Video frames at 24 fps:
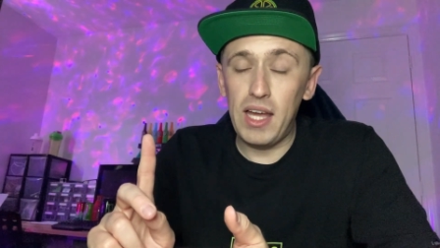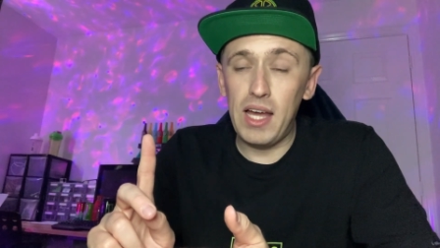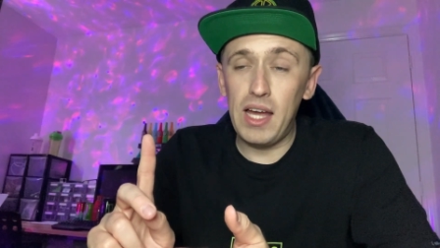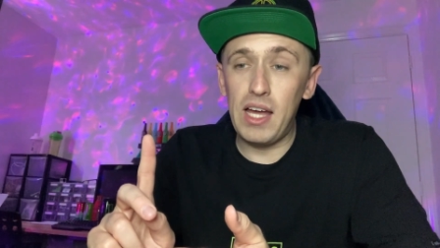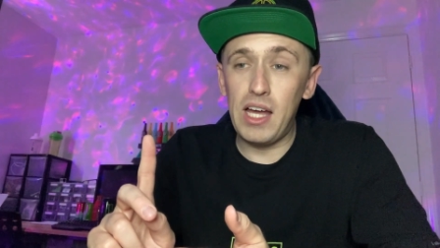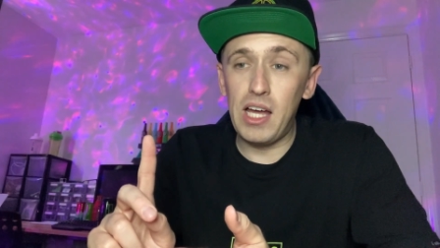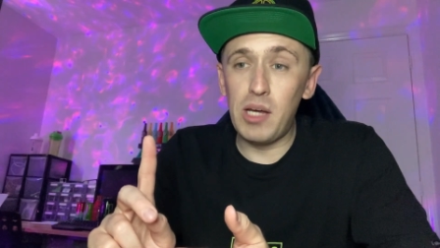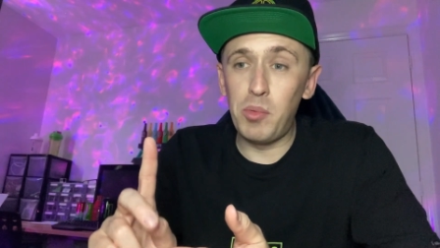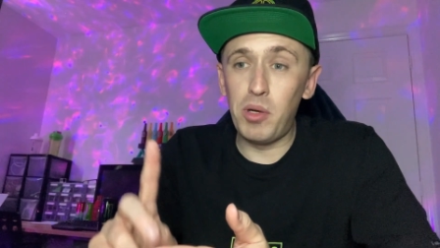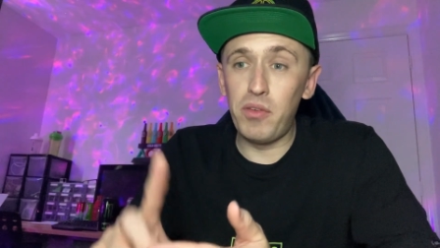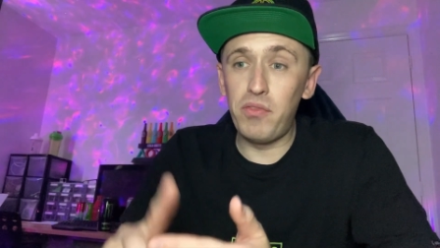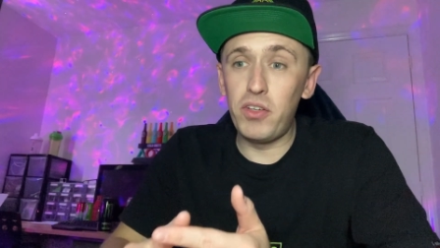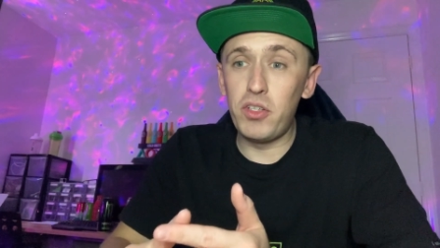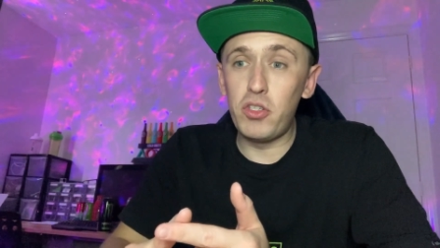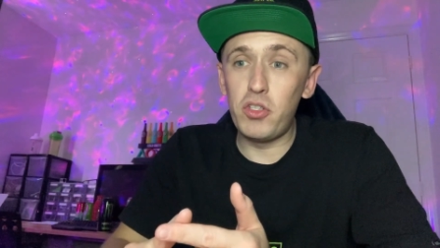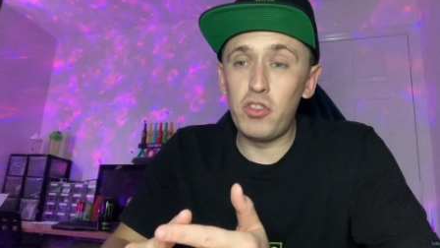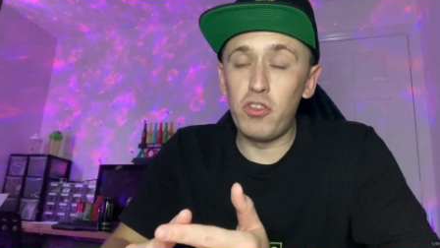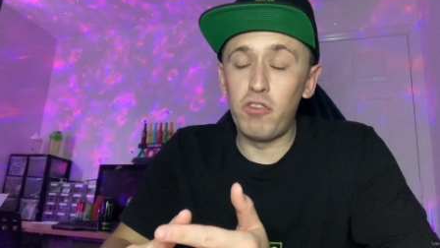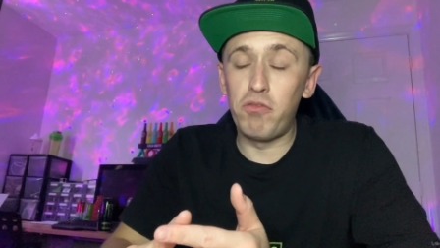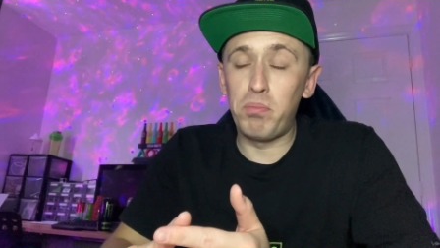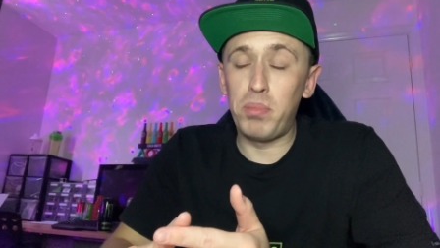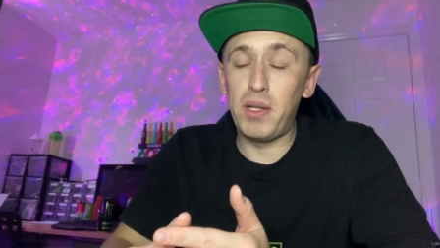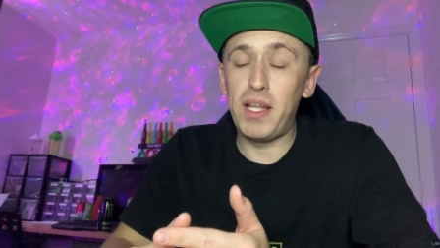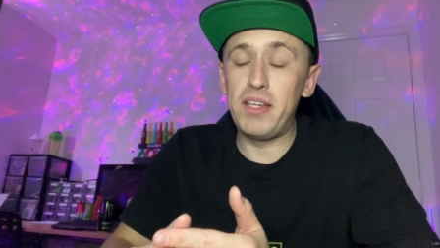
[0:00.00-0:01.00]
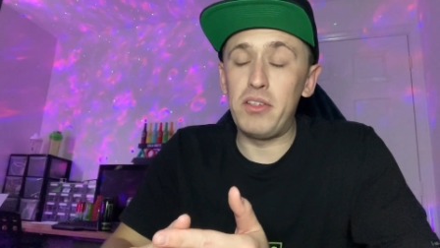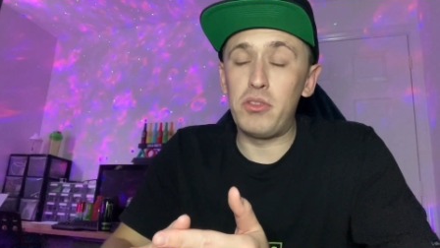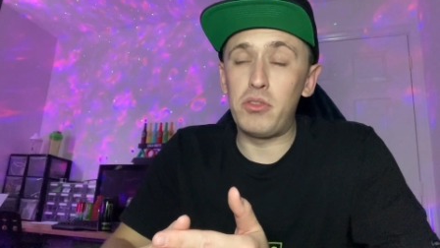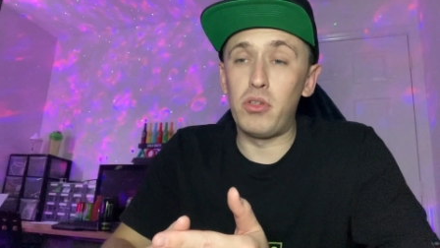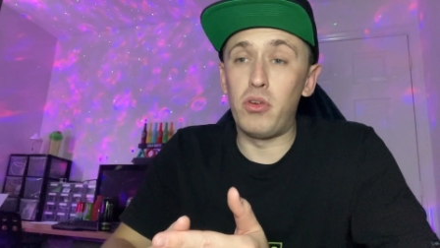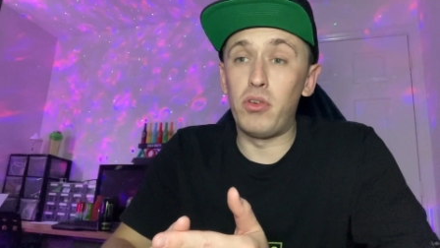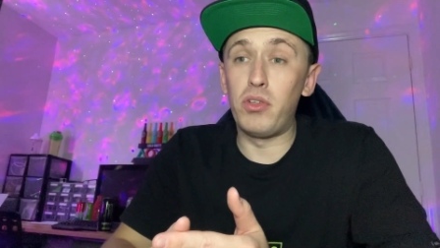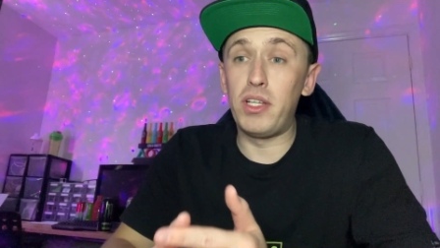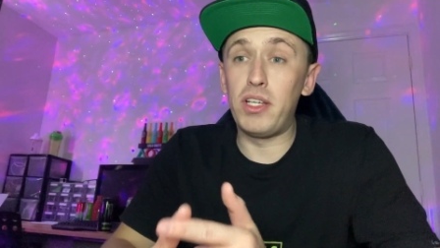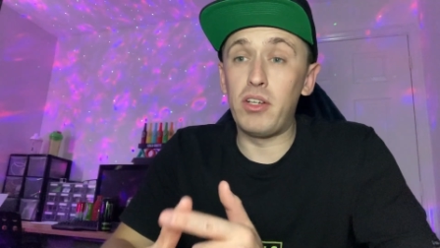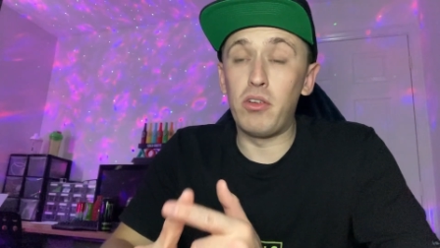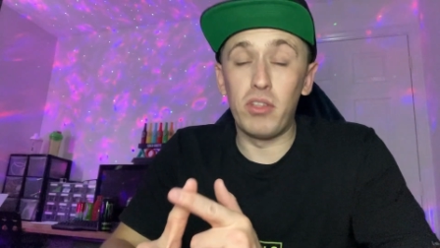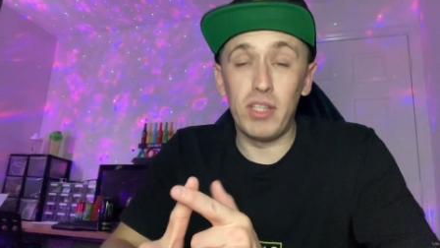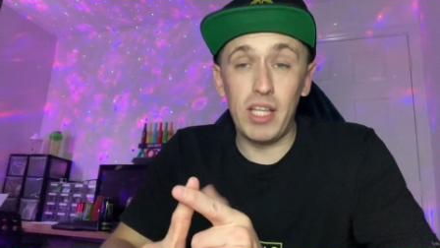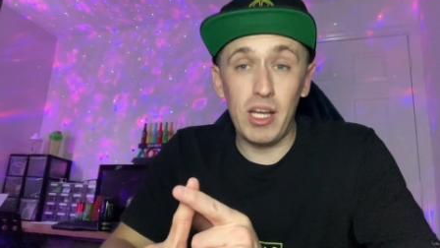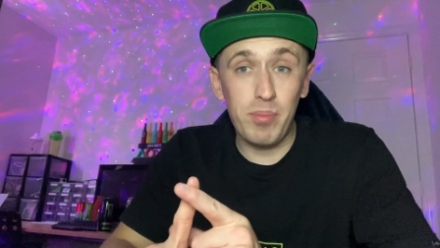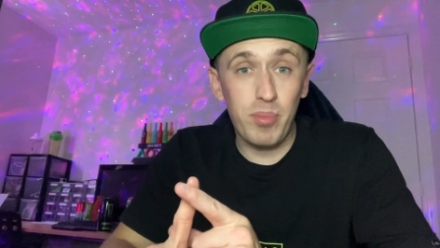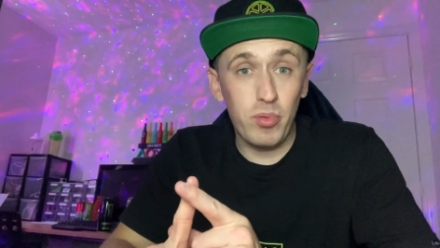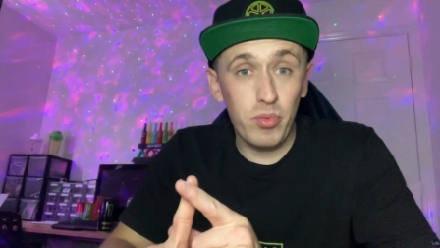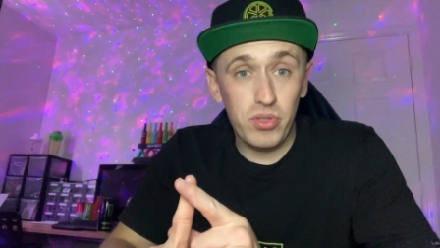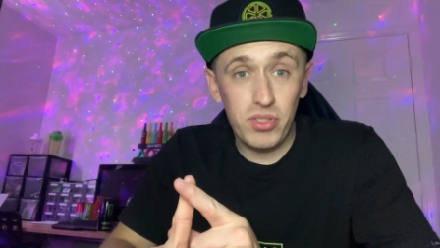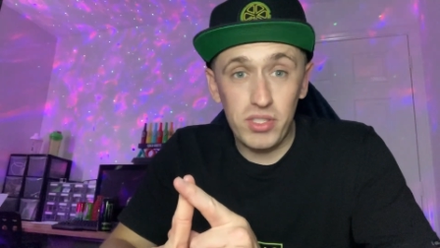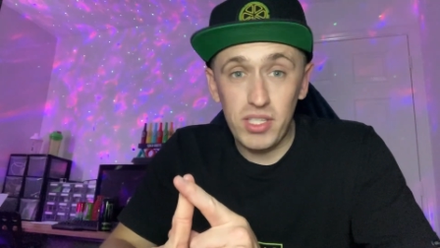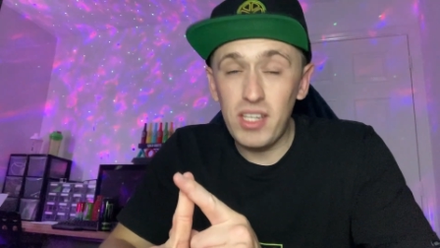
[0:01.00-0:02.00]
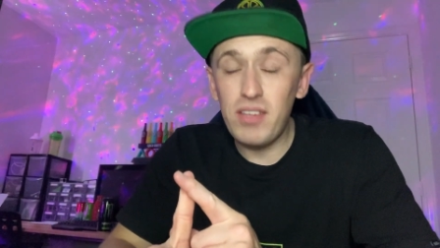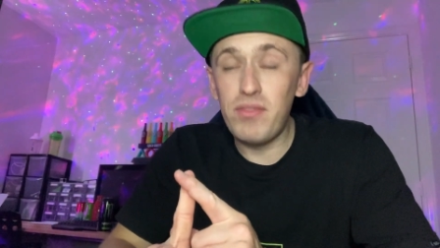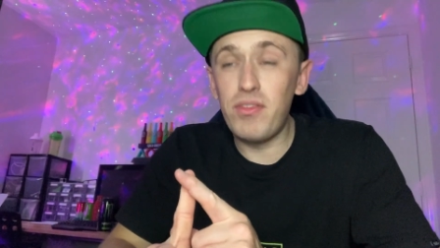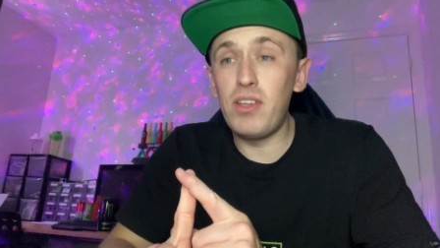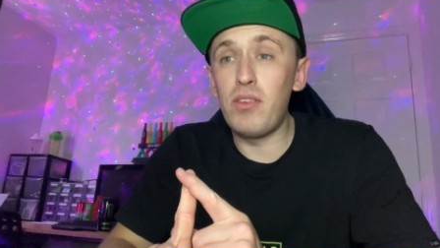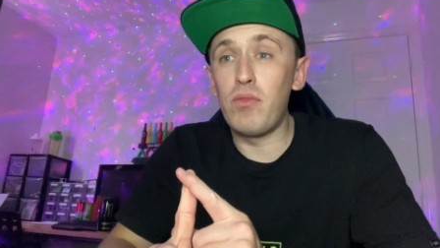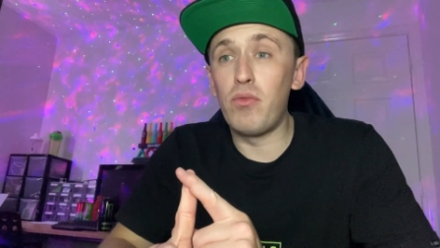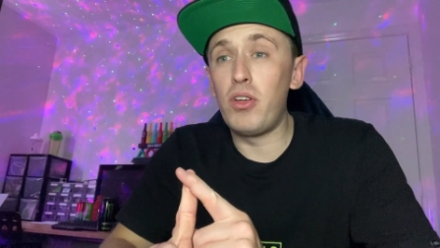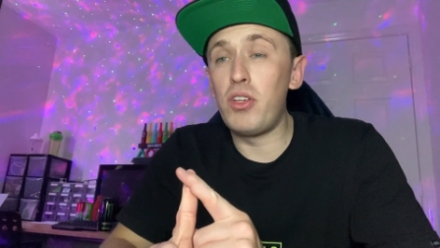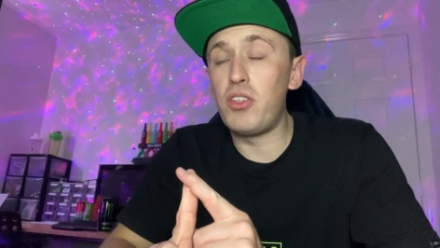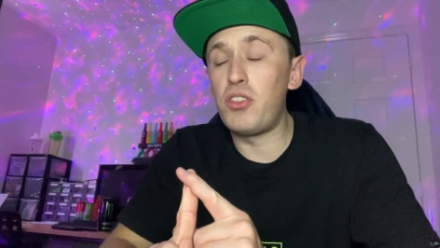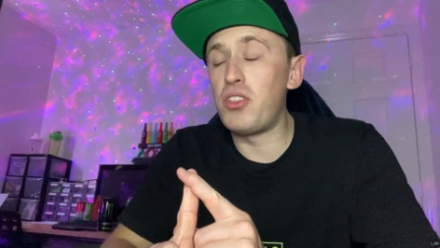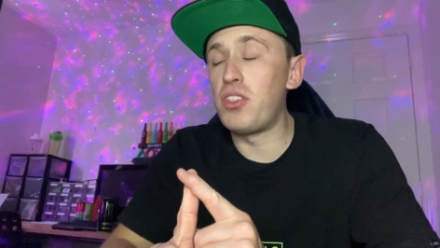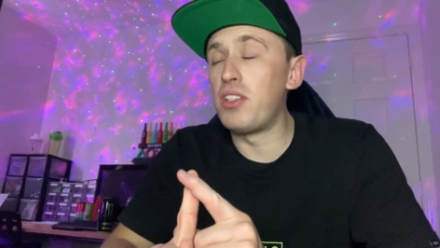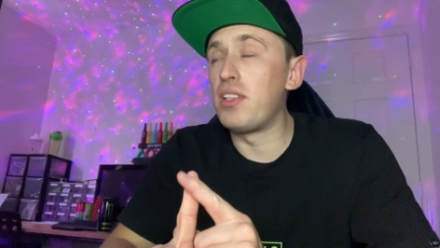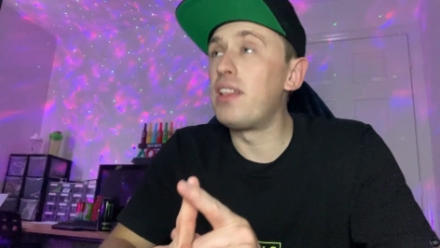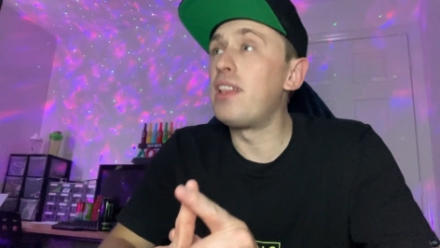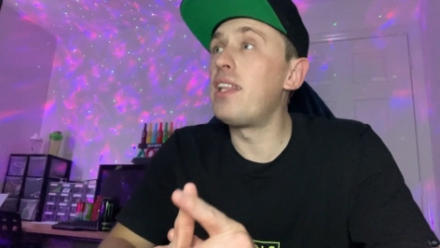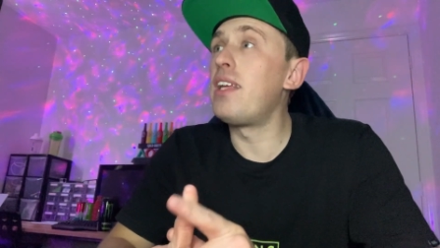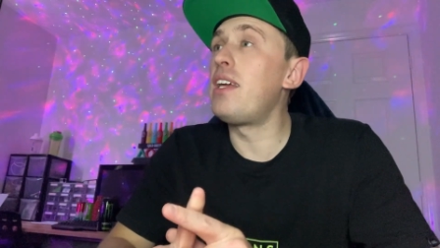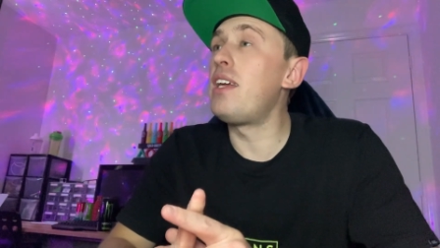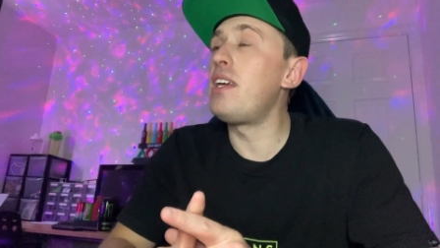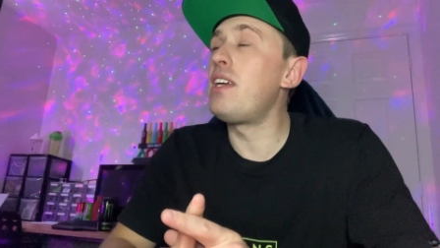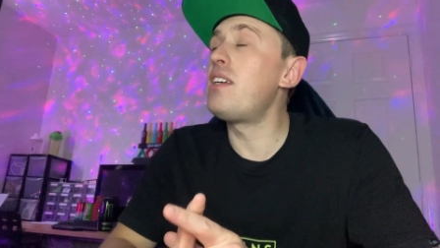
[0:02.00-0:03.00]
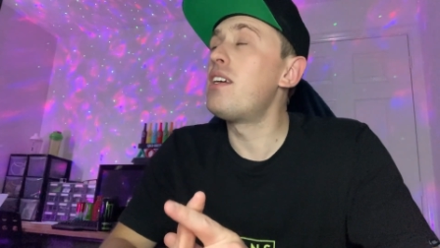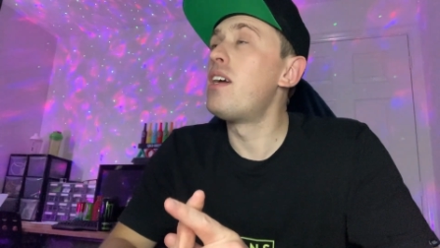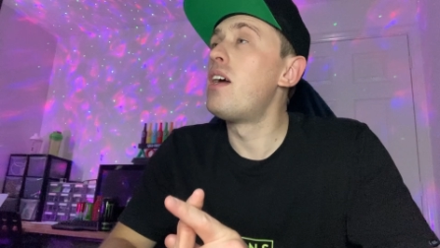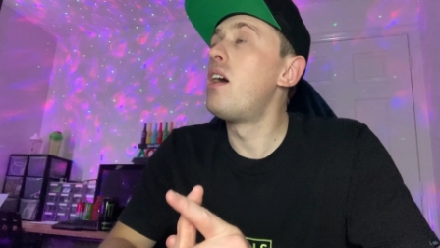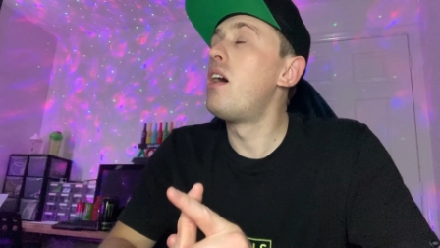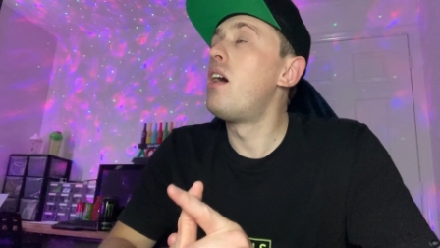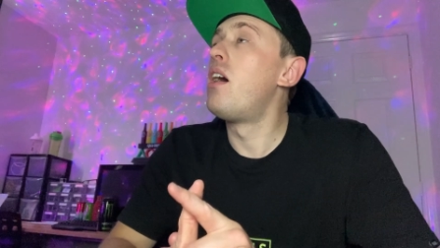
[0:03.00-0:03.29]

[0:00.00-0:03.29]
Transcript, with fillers: Um, I finished off Platonic on Apple TV recently.